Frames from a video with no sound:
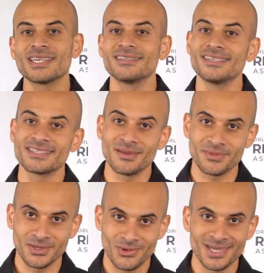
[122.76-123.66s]
I did
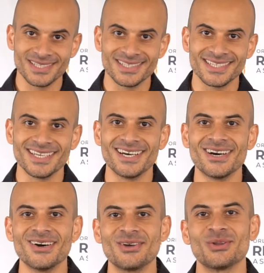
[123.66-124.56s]
something right.
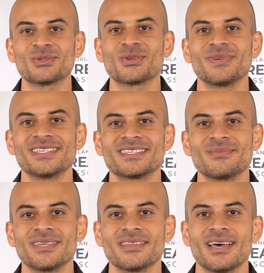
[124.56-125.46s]
It also means
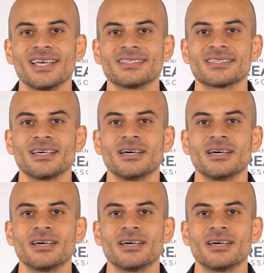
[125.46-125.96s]
to me that